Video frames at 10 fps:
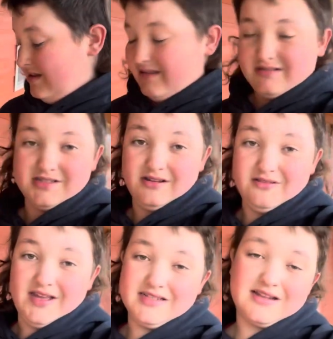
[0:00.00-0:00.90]
So
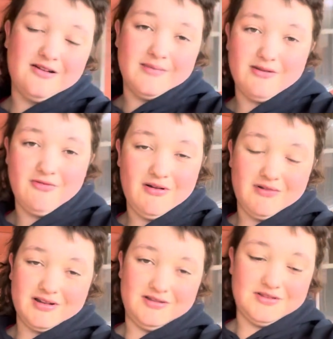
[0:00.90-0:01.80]
that's going to be what
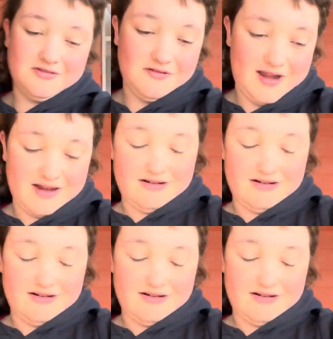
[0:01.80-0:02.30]
we're going to do right here